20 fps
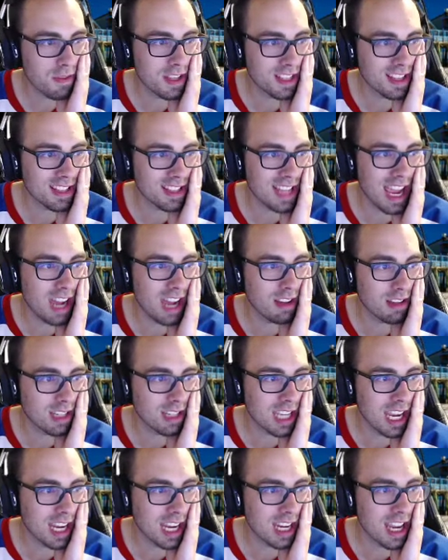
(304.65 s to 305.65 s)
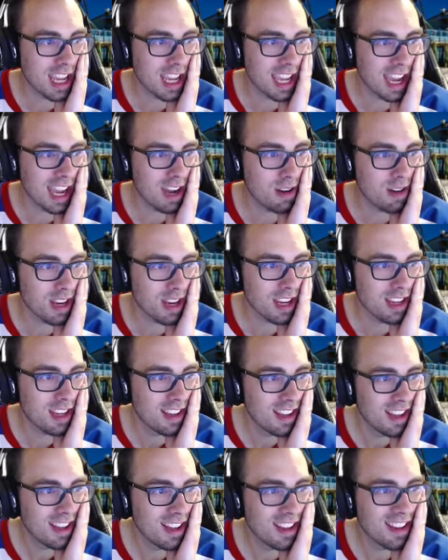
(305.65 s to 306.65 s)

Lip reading: This is Allegheny County.